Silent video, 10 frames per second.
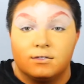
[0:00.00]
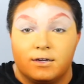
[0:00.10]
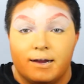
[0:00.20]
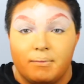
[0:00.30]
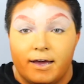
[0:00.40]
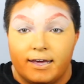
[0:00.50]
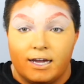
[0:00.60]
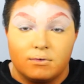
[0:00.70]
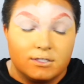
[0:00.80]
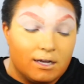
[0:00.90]
Sorry, my
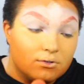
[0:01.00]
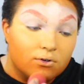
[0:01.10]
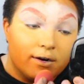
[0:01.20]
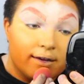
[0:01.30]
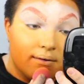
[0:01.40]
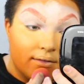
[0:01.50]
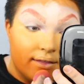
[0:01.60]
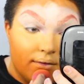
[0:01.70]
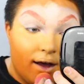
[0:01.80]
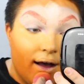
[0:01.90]
camera stopped recording.
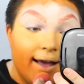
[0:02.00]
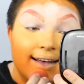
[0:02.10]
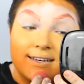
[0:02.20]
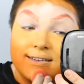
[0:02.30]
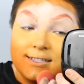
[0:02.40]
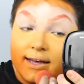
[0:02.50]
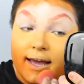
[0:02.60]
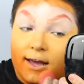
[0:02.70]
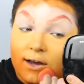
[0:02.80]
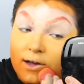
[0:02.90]
As I was
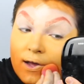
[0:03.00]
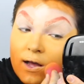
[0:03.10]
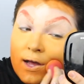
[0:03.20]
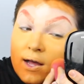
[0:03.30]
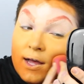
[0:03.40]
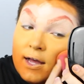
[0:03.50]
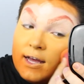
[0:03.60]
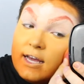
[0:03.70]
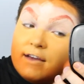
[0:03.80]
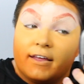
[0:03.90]
saying,
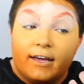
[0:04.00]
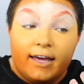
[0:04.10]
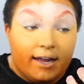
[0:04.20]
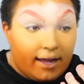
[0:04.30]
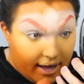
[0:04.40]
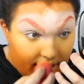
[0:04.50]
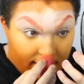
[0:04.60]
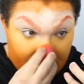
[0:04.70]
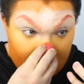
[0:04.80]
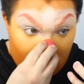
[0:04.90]
if they can't
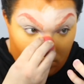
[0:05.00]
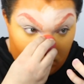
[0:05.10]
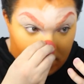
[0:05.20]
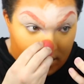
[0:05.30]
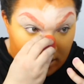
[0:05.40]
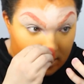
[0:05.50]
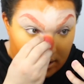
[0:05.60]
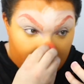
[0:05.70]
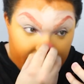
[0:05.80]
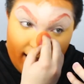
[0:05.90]
have,
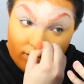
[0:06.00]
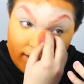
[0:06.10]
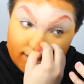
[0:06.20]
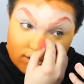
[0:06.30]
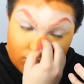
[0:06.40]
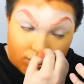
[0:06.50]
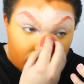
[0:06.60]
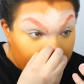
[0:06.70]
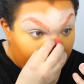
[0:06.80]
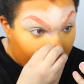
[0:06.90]
the outlet
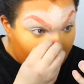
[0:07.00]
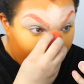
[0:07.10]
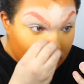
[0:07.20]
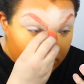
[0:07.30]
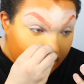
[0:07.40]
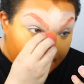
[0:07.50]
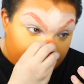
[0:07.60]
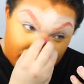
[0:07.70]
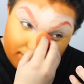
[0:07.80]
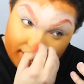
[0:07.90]
to, go on Drag
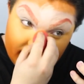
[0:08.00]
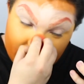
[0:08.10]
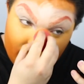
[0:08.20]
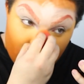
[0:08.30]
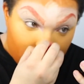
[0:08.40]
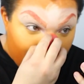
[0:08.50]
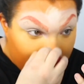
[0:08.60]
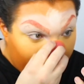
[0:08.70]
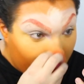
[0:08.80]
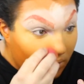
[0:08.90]
Race and be,
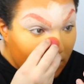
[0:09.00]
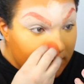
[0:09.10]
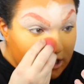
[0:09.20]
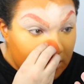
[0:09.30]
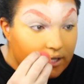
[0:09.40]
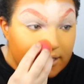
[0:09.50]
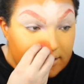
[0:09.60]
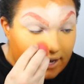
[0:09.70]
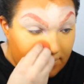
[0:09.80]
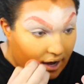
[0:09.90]
loved by the world, they should at
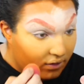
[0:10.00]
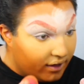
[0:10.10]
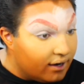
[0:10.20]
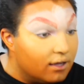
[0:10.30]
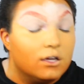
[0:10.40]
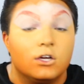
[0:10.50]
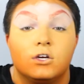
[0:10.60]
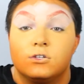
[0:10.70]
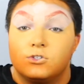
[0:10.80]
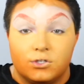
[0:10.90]
least have an outlet
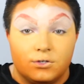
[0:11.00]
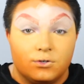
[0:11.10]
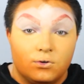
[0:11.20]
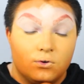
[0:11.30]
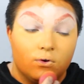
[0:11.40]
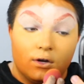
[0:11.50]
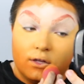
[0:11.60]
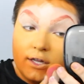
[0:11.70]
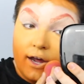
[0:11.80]
to,